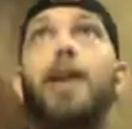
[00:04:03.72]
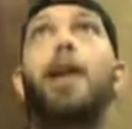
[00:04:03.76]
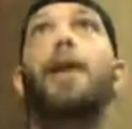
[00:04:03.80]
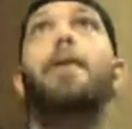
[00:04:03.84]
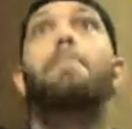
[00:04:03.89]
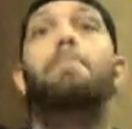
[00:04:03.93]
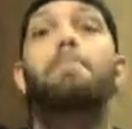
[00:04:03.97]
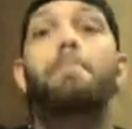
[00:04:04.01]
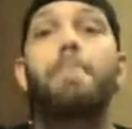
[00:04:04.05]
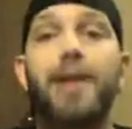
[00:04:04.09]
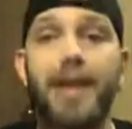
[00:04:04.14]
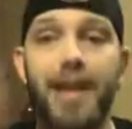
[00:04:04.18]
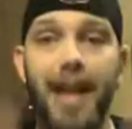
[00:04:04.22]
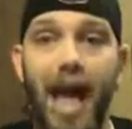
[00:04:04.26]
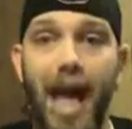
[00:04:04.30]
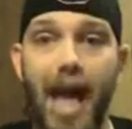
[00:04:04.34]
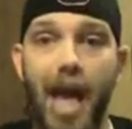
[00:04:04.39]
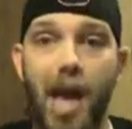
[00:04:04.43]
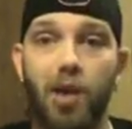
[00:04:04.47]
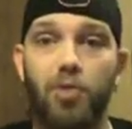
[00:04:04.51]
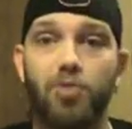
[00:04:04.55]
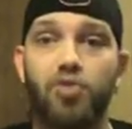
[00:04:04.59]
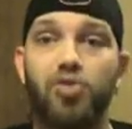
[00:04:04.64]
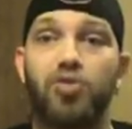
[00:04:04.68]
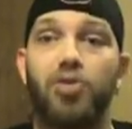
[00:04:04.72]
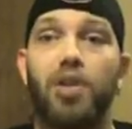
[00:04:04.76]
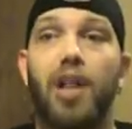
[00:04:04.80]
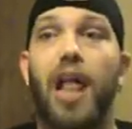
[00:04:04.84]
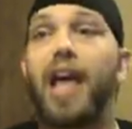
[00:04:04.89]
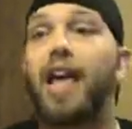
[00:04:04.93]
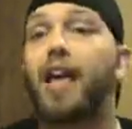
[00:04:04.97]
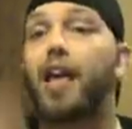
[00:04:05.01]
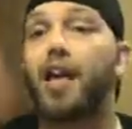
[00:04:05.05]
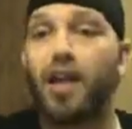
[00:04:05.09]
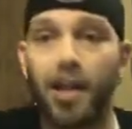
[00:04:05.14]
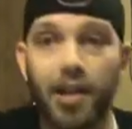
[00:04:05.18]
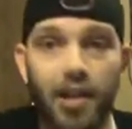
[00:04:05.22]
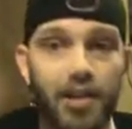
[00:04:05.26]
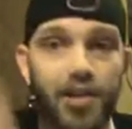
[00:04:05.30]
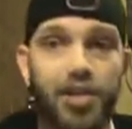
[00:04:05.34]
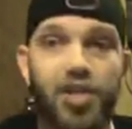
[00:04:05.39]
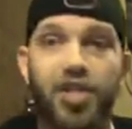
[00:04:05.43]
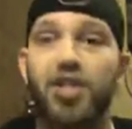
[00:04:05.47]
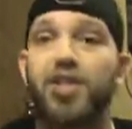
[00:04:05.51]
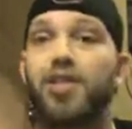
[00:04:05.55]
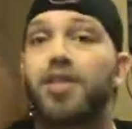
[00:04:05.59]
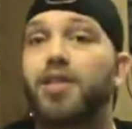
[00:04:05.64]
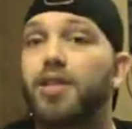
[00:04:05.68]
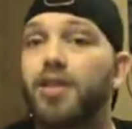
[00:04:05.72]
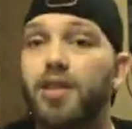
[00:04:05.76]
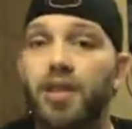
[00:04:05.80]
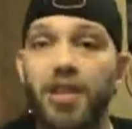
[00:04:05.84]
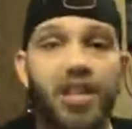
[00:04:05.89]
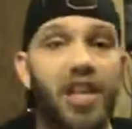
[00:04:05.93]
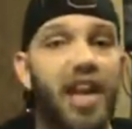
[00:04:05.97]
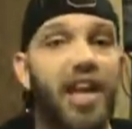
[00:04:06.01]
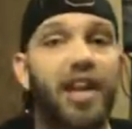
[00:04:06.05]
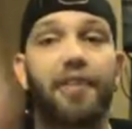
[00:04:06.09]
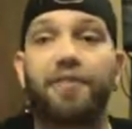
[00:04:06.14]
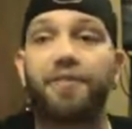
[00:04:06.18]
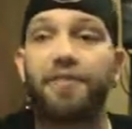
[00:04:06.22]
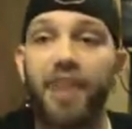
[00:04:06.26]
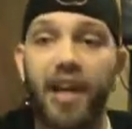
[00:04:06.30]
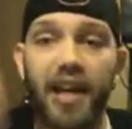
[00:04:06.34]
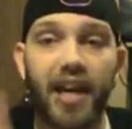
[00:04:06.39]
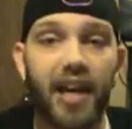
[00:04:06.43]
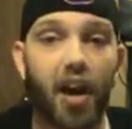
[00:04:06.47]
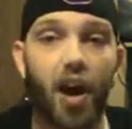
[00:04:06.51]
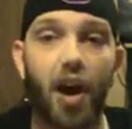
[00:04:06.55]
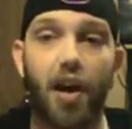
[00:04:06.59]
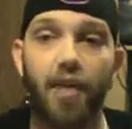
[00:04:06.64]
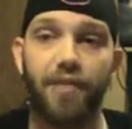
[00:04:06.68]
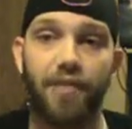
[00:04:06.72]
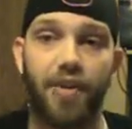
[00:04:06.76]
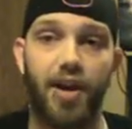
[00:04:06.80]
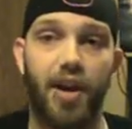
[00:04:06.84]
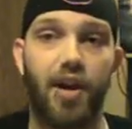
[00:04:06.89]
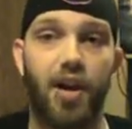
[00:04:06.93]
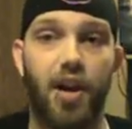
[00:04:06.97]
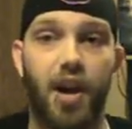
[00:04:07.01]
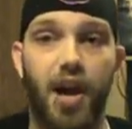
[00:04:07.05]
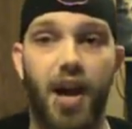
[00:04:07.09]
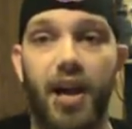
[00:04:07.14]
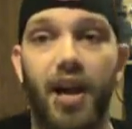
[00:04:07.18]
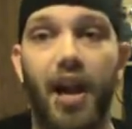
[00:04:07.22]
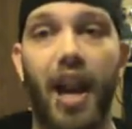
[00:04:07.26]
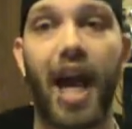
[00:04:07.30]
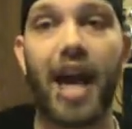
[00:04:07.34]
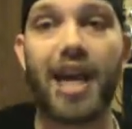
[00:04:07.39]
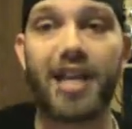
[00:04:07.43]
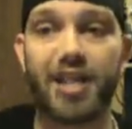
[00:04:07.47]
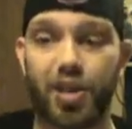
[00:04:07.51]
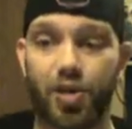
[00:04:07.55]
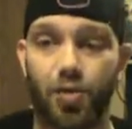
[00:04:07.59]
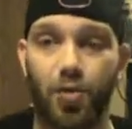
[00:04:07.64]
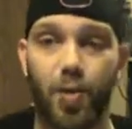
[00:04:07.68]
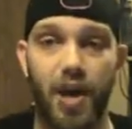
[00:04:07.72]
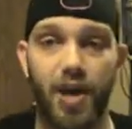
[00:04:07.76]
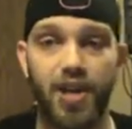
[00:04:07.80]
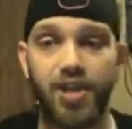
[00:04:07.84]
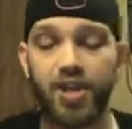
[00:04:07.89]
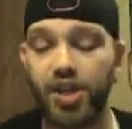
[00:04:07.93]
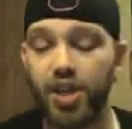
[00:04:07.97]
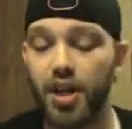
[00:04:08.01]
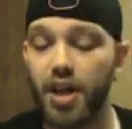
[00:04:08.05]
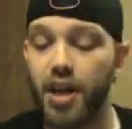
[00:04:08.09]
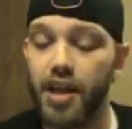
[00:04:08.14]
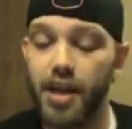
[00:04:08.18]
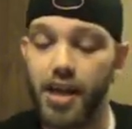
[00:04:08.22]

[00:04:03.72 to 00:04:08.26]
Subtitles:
up and down. Like, just like you're flicking off a light switch.